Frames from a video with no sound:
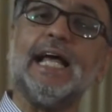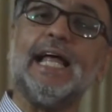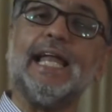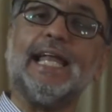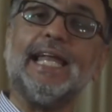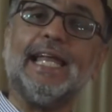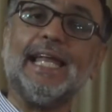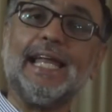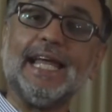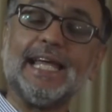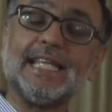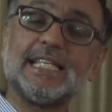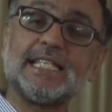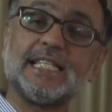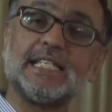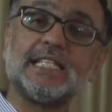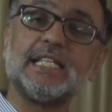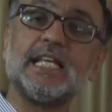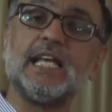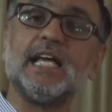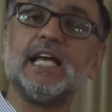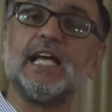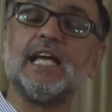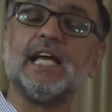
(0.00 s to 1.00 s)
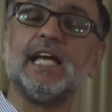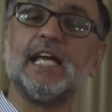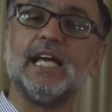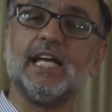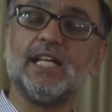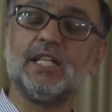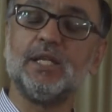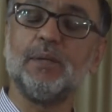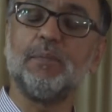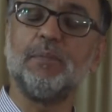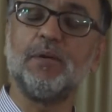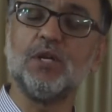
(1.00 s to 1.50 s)
less
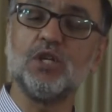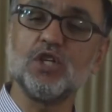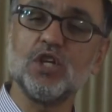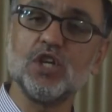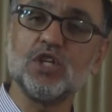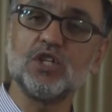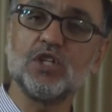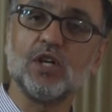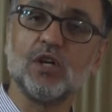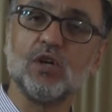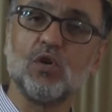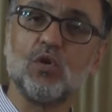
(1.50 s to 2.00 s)
in depreciation